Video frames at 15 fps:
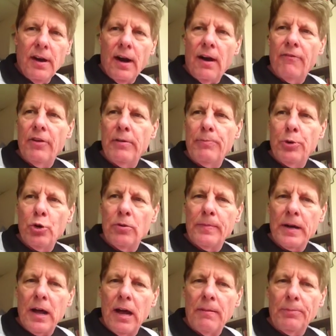of a pure
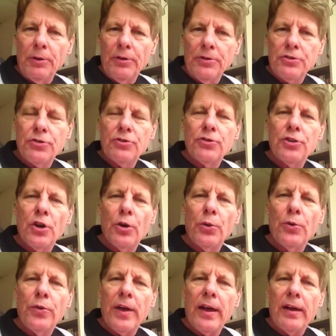monopolist
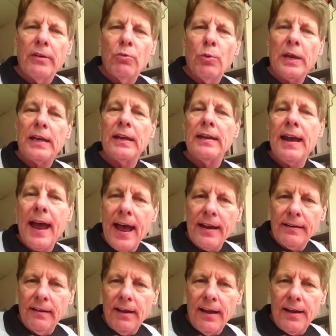so that we can
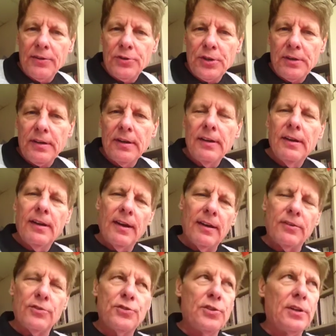analyze it
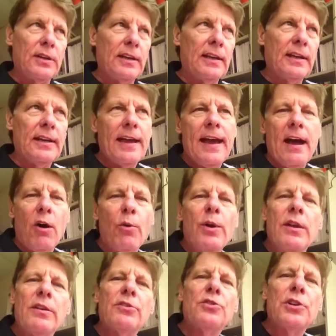and to see how
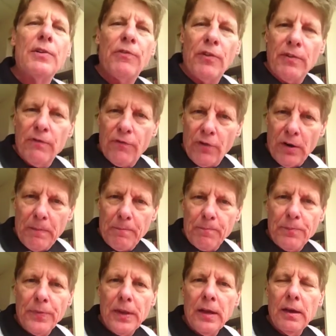it is different
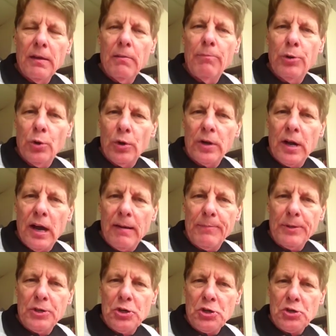from pure
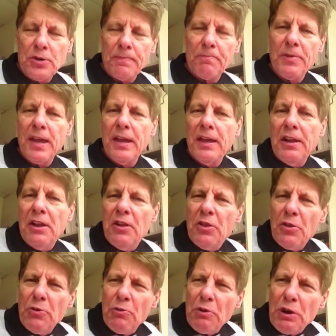competition.
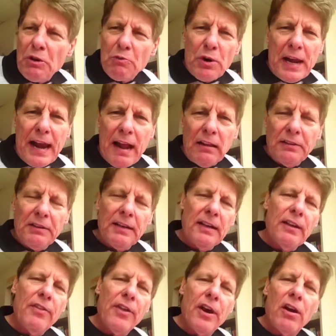In
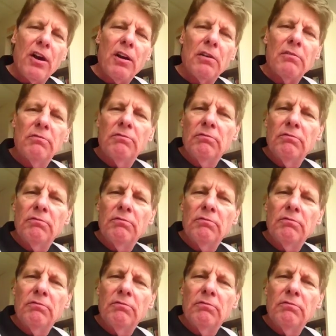reality, there are